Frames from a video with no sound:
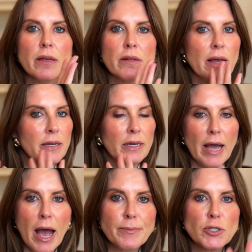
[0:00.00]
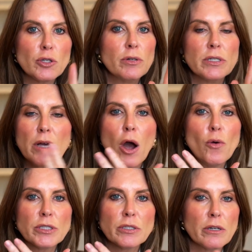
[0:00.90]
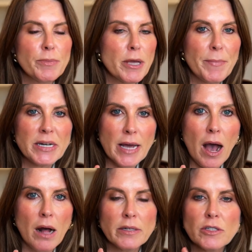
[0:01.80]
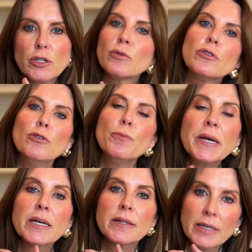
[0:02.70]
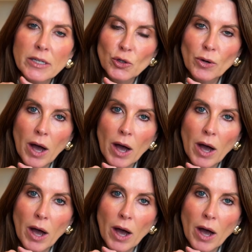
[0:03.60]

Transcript: Like a capsule is always going to be a metallic. So you pick the heel